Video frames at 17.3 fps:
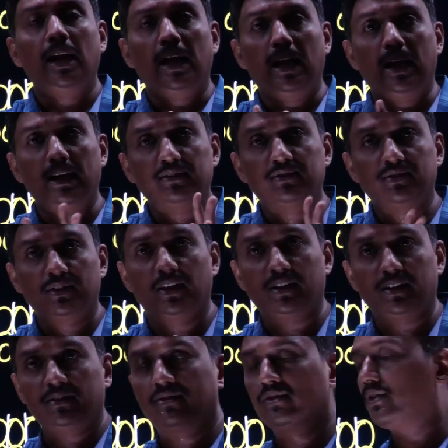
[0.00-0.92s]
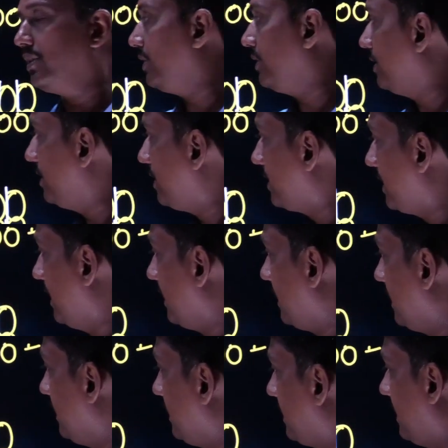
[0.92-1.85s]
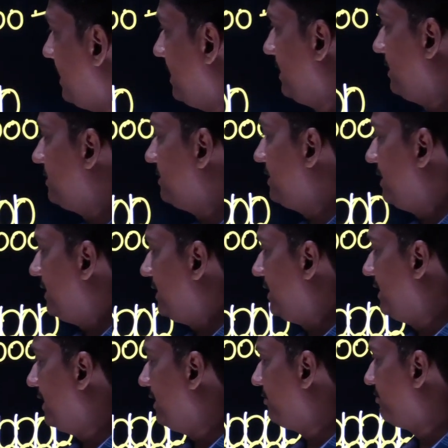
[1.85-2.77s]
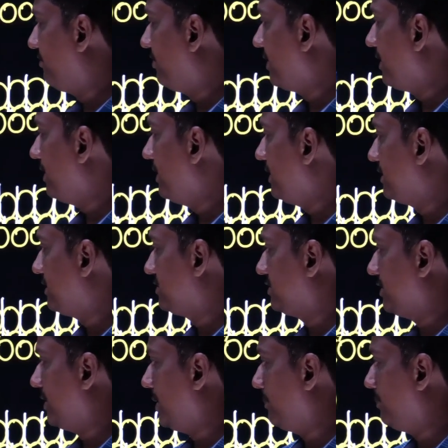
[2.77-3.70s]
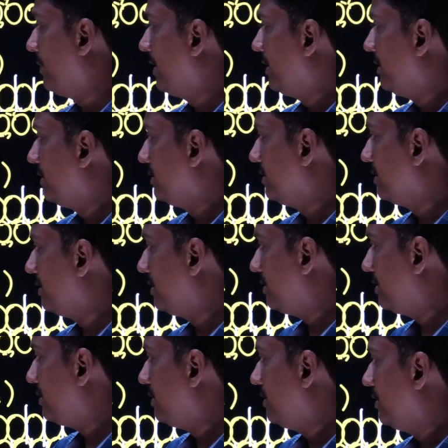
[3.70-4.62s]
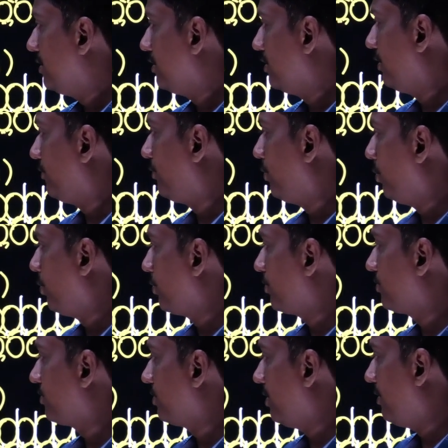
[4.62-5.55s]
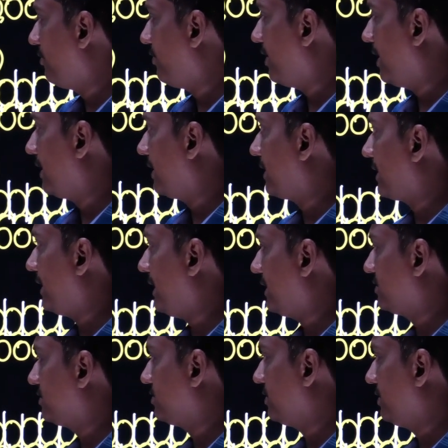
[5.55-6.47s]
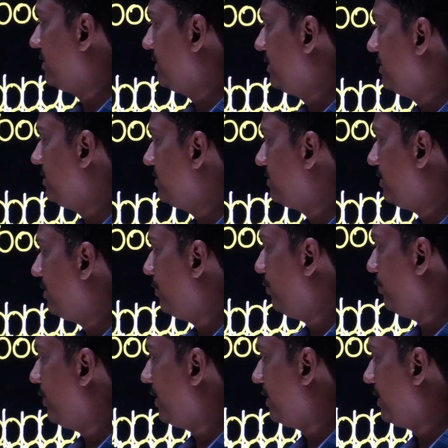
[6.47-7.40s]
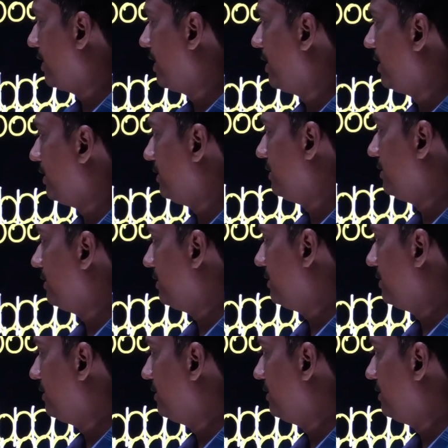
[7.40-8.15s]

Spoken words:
As a result, it has definite shape. Here, the force of attraction is very high.